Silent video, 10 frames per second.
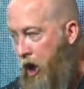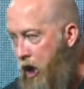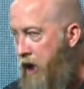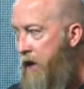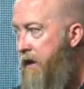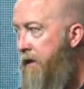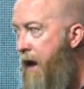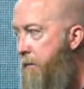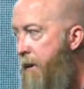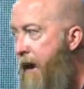good
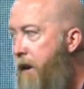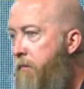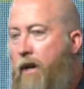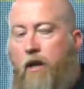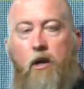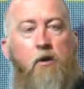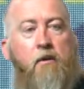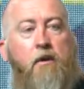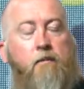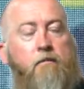that man be
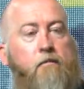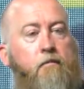alone.